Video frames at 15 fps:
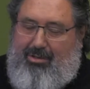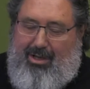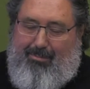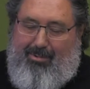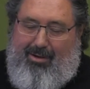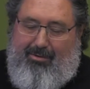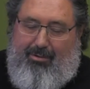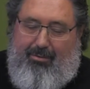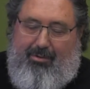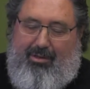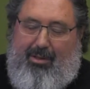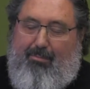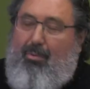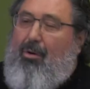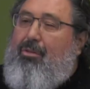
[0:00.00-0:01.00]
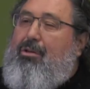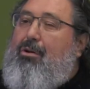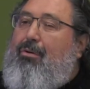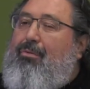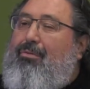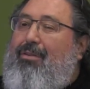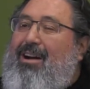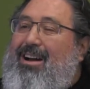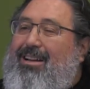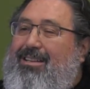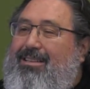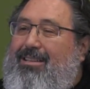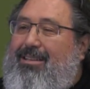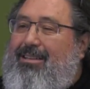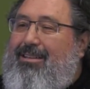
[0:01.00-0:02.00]
about the body of
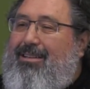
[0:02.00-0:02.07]
fact